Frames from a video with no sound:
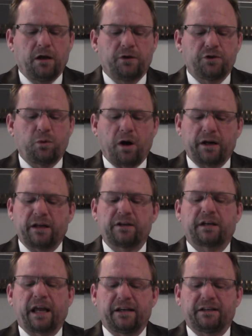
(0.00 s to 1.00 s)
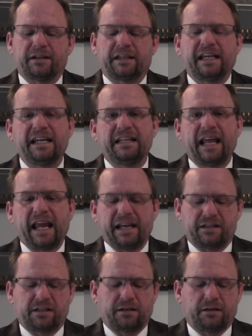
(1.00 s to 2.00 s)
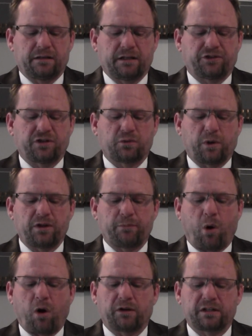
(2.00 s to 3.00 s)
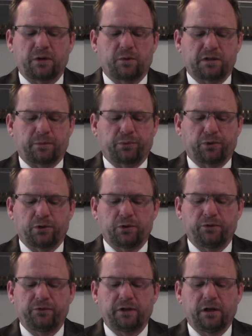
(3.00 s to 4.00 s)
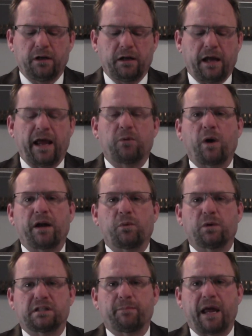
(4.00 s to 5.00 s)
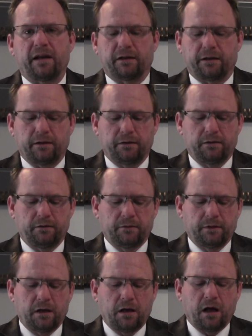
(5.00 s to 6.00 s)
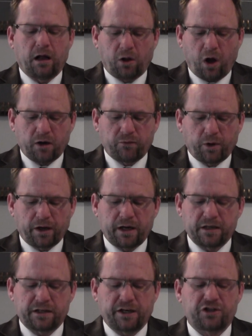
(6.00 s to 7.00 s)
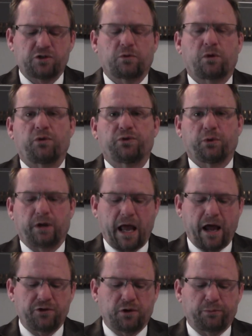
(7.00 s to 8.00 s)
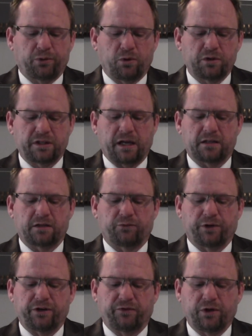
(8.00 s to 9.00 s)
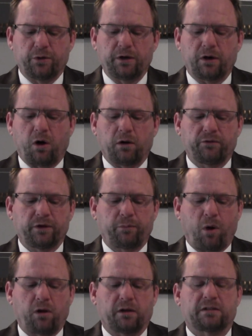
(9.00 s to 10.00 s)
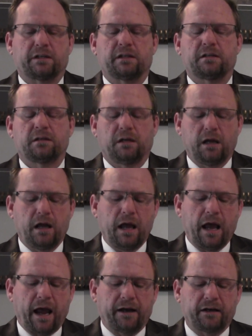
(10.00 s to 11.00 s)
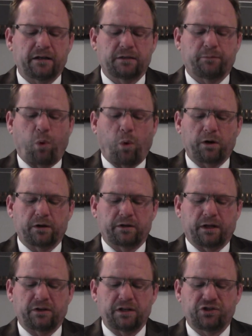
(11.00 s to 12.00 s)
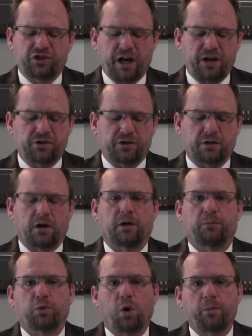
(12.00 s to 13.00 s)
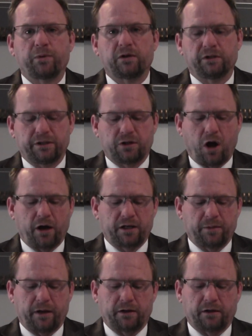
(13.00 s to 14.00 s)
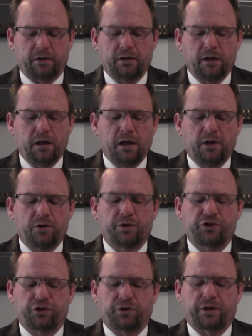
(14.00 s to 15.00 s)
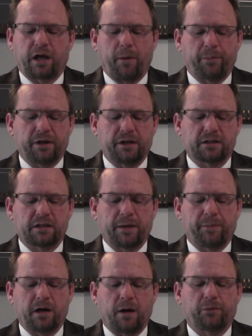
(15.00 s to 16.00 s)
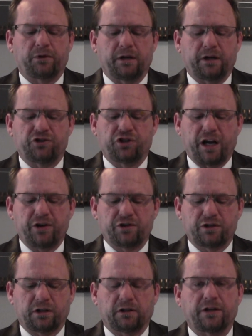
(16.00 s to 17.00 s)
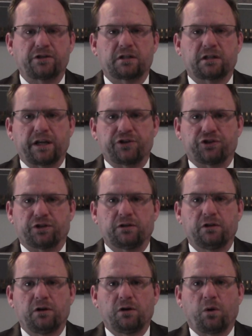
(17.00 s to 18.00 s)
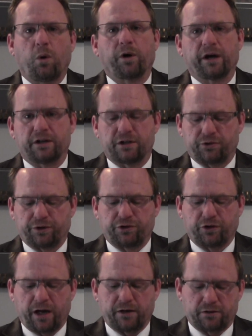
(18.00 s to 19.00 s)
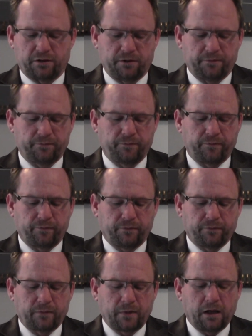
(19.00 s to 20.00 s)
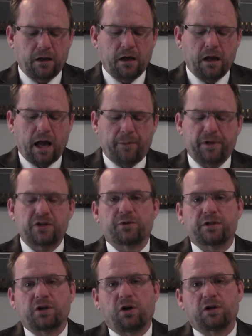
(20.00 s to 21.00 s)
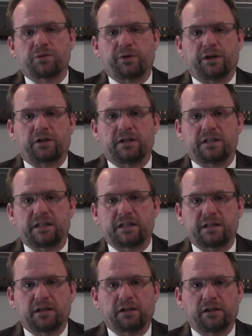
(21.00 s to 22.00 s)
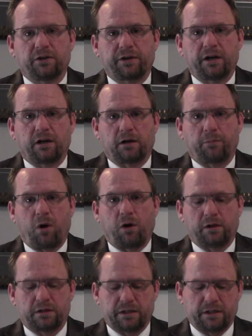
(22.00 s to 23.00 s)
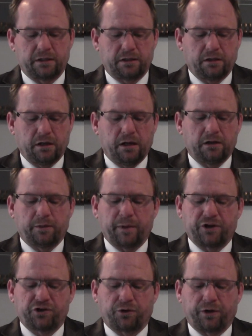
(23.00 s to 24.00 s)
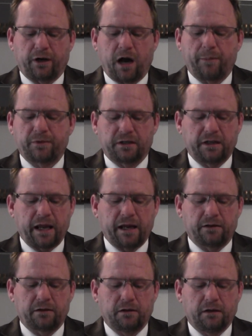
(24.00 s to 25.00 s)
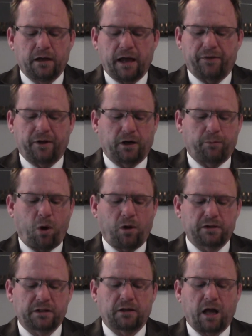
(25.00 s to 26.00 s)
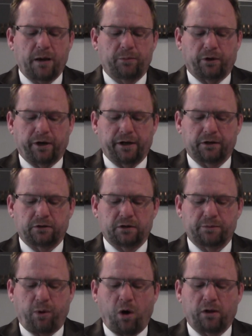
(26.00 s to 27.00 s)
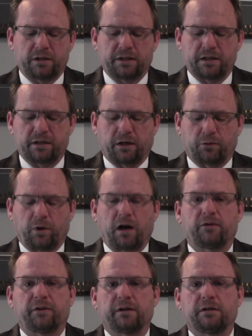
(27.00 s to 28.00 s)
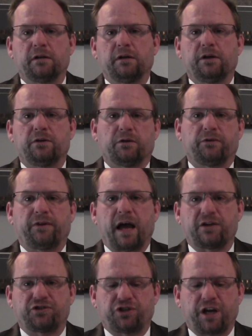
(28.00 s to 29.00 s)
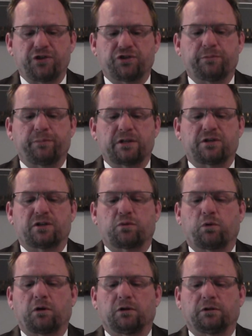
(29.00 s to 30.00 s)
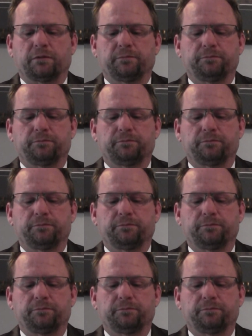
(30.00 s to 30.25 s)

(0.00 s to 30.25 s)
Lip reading: You want to indicate key dates, such as when the policy was approved and when it was amended. A lot of organizations will go through an annual process of reviewing all of their policies, and it is important that these changes are appropriately documented to ensure the company is keeping up with any changes to legislation or industry trends. At Biz Results, we are consistently looking at our policies to make sure they are up to date and that our policy library includes policies that are relevant to a fast-changing business world.